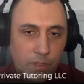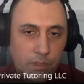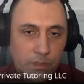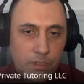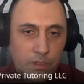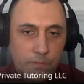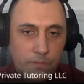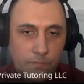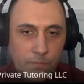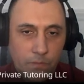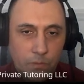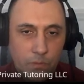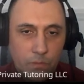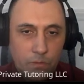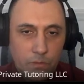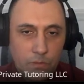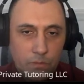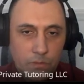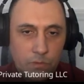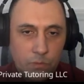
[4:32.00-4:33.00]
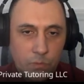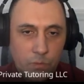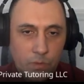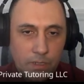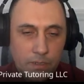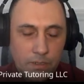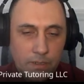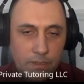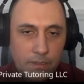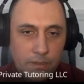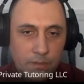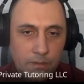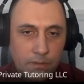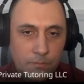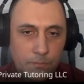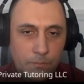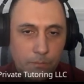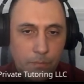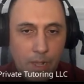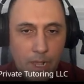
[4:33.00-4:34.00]
enter for, to enter
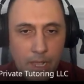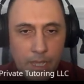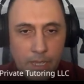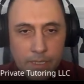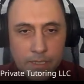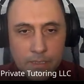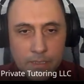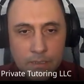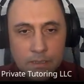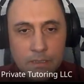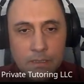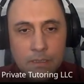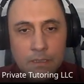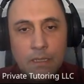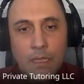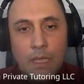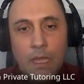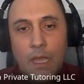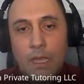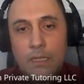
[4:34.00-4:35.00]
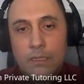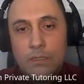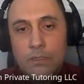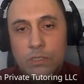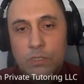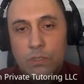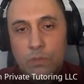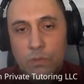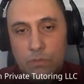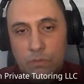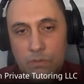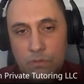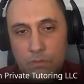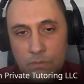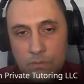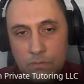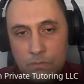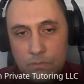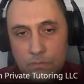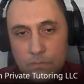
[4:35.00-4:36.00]
by, and so on.
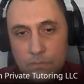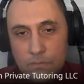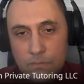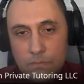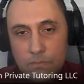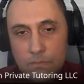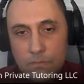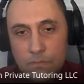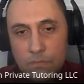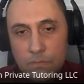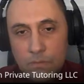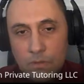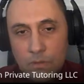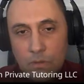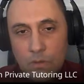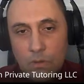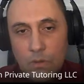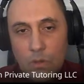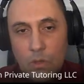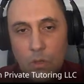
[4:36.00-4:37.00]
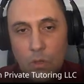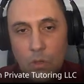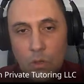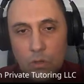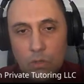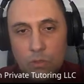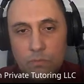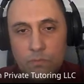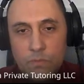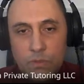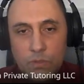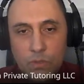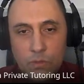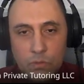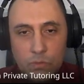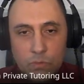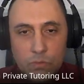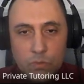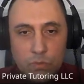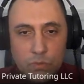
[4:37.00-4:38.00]
All of
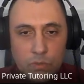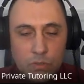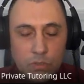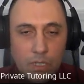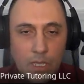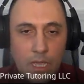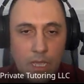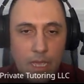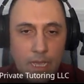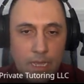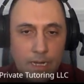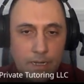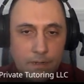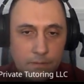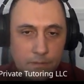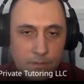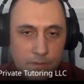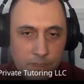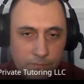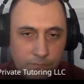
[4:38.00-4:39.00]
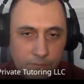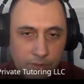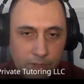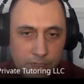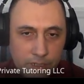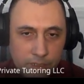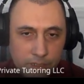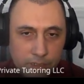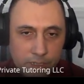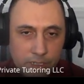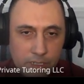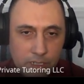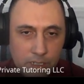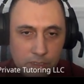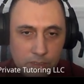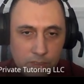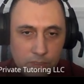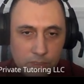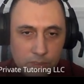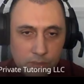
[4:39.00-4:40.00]
those are different in
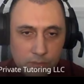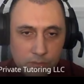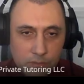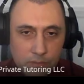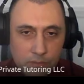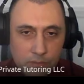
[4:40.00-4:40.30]
English.